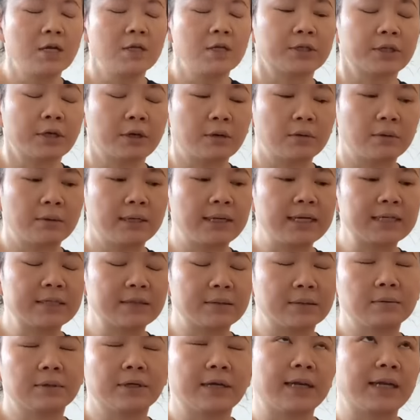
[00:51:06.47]
So let's,
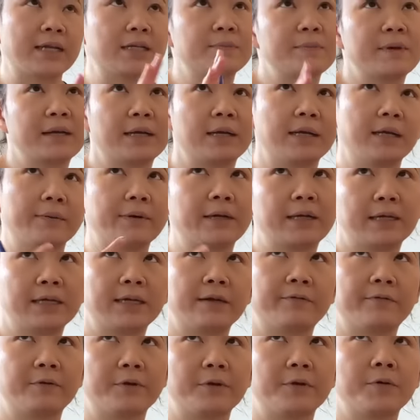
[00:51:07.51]
okay, let's make it a little bit
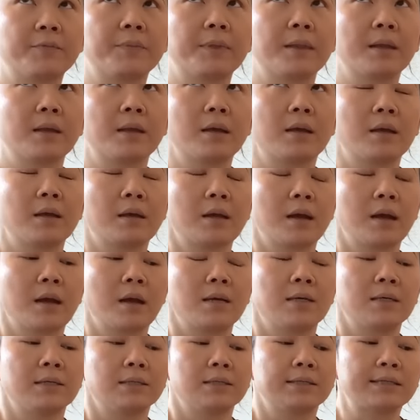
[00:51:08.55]
clear for you.
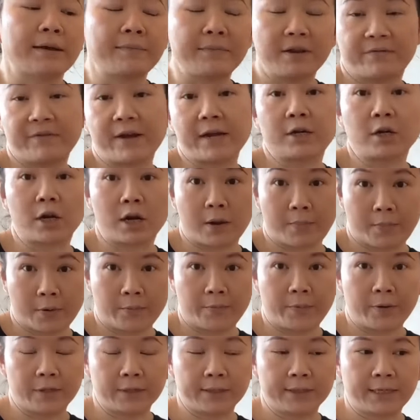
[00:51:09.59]
$75
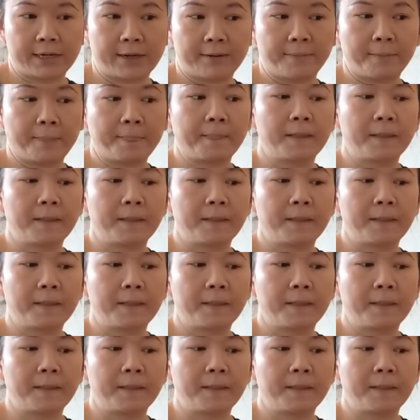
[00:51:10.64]
per person.